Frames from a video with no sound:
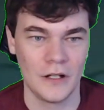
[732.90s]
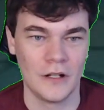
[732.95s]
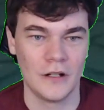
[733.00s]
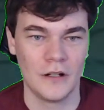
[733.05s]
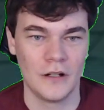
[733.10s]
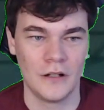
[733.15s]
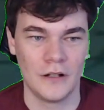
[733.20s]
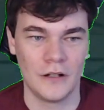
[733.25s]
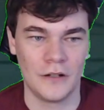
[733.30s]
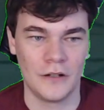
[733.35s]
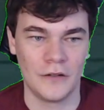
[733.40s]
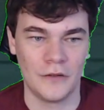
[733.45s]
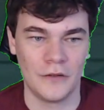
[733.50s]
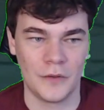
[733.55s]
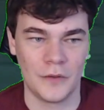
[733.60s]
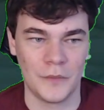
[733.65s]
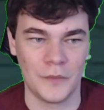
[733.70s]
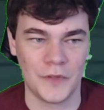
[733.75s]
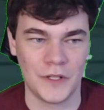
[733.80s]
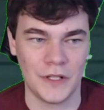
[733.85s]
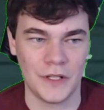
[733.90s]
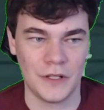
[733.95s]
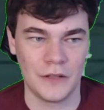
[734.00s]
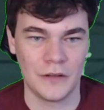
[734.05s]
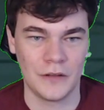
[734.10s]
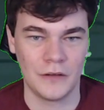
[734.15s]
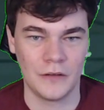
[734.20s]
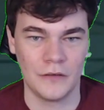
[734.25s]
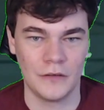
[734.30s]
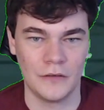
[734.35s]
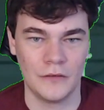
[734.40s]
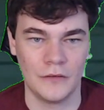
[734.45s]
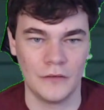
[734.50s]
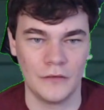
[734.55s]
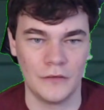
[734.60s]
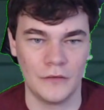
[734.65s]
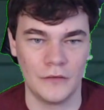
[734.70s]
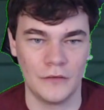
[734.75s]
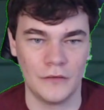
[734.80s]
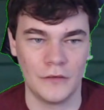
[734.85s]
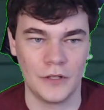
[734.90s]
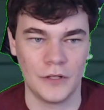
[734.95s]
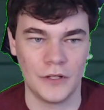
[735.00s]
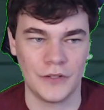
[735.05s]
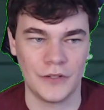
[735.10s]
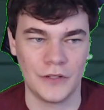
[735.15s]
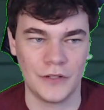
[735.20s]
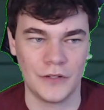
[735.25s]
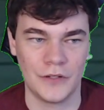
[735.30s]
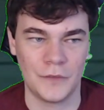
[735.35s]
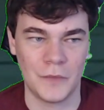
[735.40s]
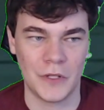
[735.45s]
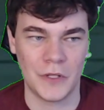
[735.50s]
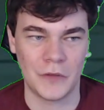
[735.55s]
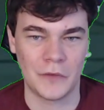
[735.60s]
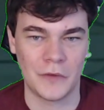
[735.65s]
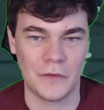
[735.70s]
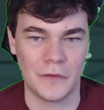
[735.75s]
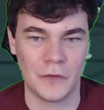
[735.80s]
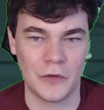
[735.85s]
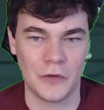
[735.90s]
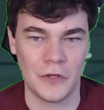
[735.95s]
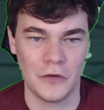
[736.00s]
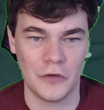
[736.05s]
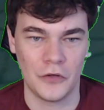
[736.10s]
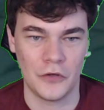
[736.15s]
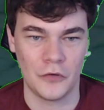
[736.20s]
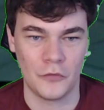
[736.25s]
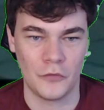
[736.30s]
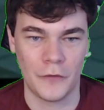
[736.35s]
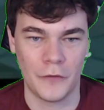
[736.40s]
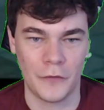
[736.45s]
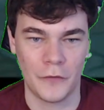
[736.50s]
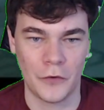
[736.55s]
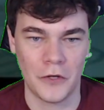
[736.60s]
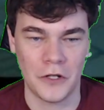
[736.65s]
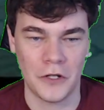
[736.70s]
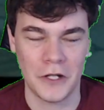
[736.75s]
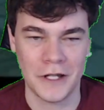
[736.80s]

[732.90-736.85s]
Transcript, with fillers: I don't know what I'm saying. Uh, should I just make a run for it? Run for it! Ow!